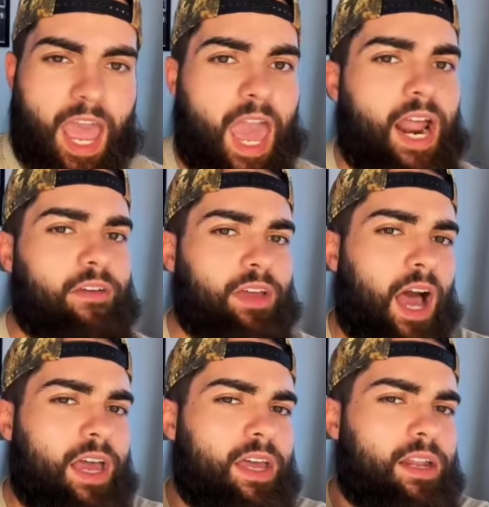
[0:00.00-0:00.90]
and I've
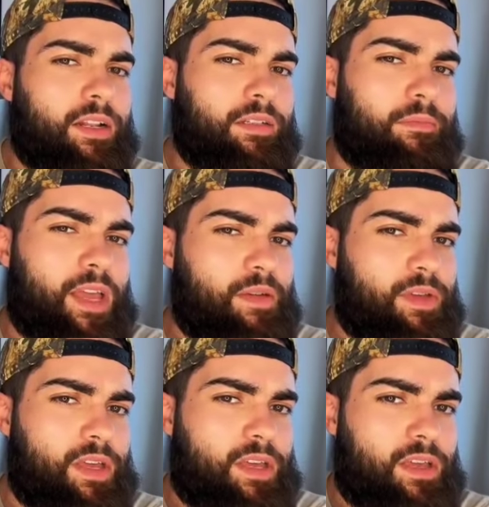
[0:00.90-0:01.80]
gotten
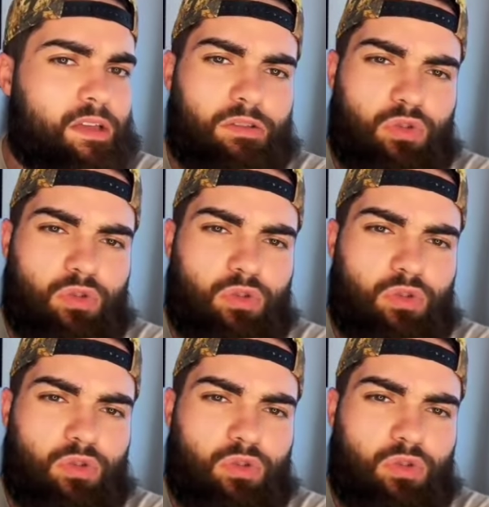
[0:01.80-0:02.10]
maybe